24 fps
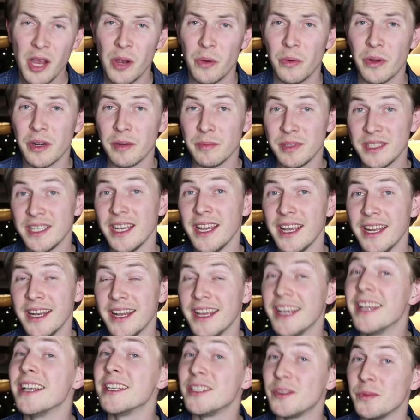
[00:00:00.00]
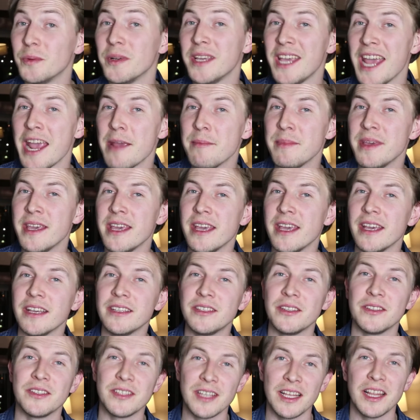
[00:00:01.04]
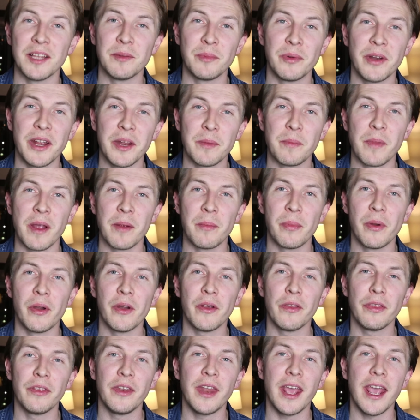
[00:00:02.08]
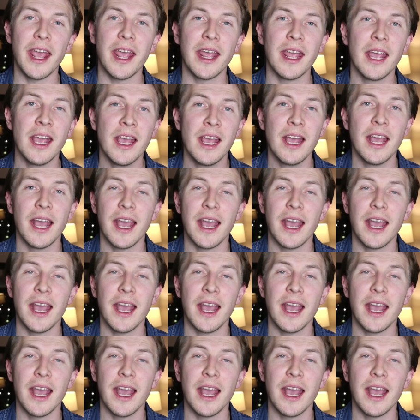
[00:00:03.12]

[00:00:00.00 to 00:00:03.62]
What I'm saying is, we came here to celebrate my birthday,